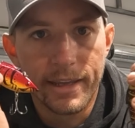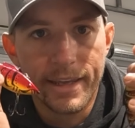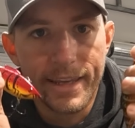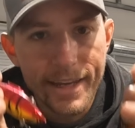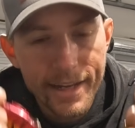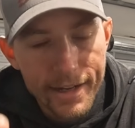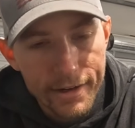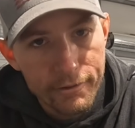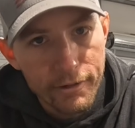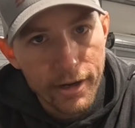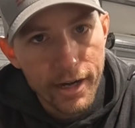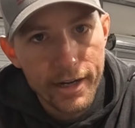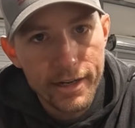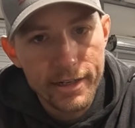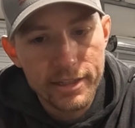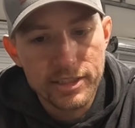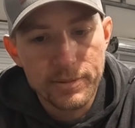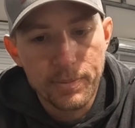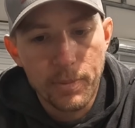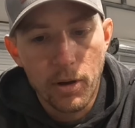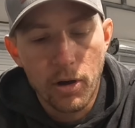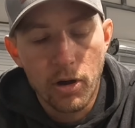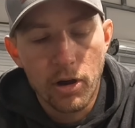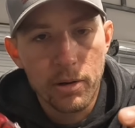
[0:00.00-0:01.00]
getting ready to
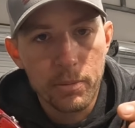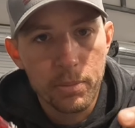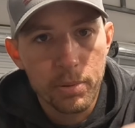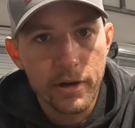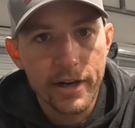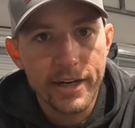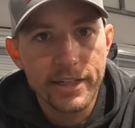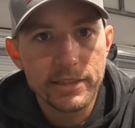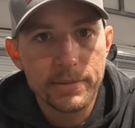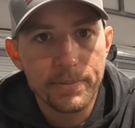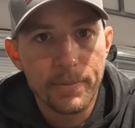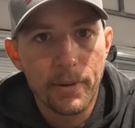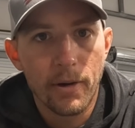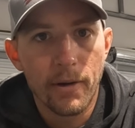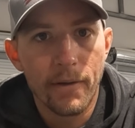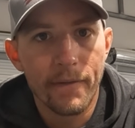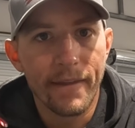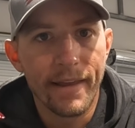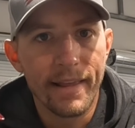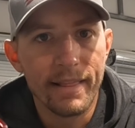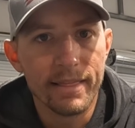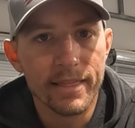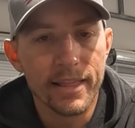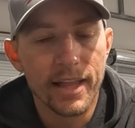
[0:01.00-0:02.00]
spawn, pre-spawn,
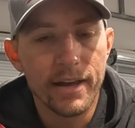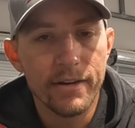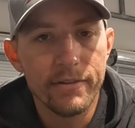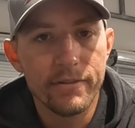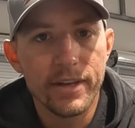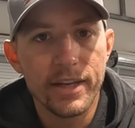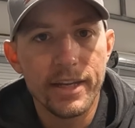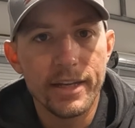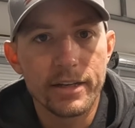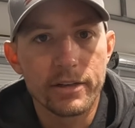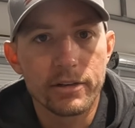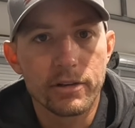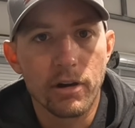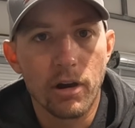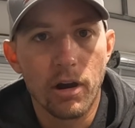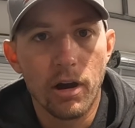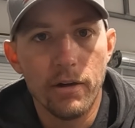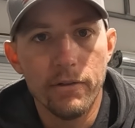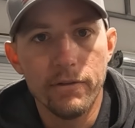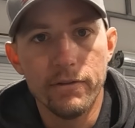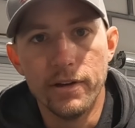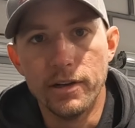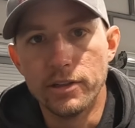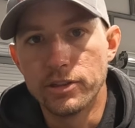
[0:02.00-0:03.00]
they love eating
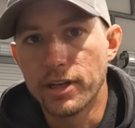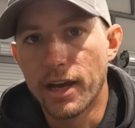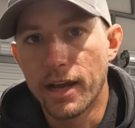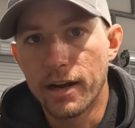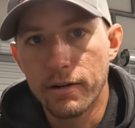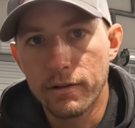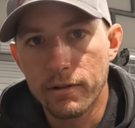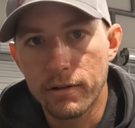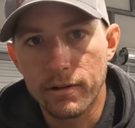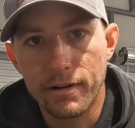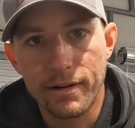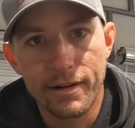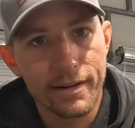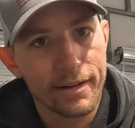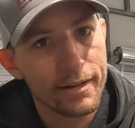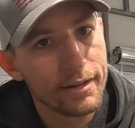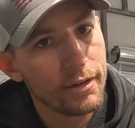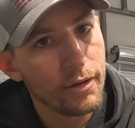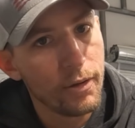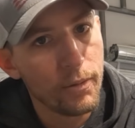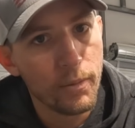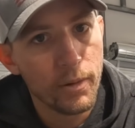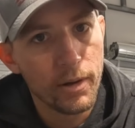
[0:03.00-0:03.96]
crawfish. I don't know